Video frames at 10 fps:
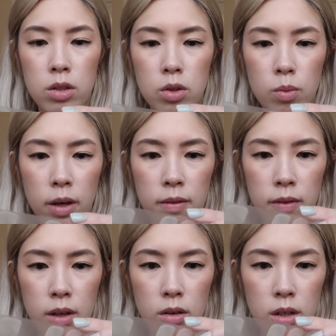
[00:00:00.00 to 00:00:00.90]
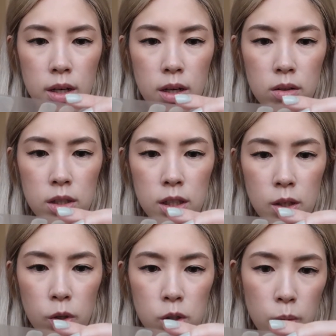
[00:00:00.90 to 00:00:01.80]
to my fingernail and
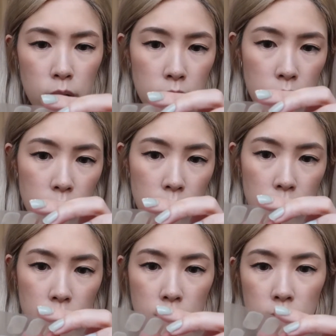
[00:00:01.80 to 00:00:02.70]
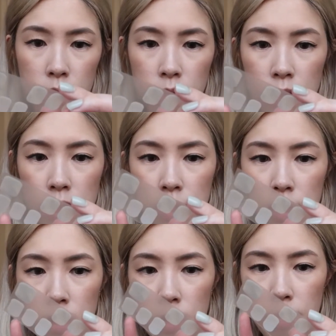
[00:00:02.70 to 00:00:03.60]
see which one
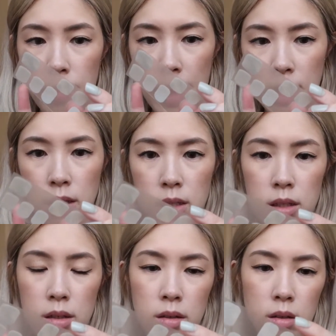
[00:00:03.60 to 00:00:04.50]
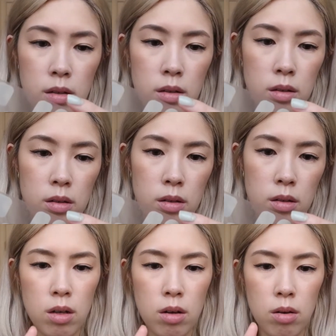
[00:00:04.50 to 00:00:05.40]
fits the best.
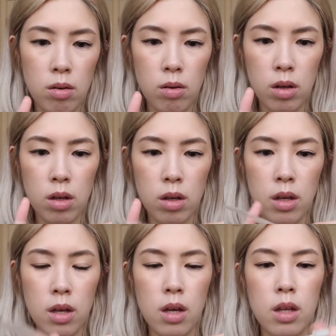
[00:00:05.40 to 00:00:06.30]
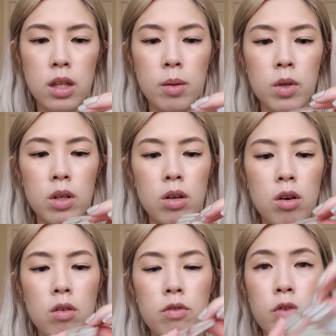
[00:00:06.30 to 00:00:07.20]
So I'm gonna
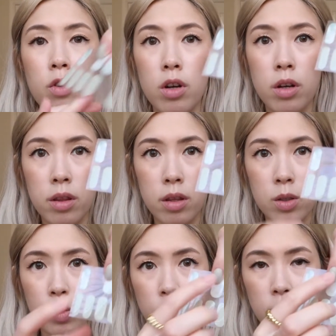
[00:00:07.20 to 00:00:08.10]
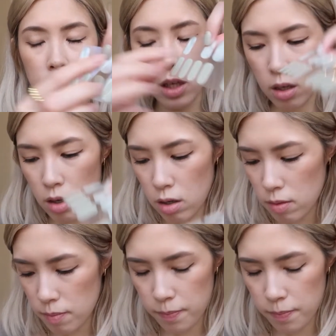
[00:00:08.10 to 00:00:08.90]
go for this one right here,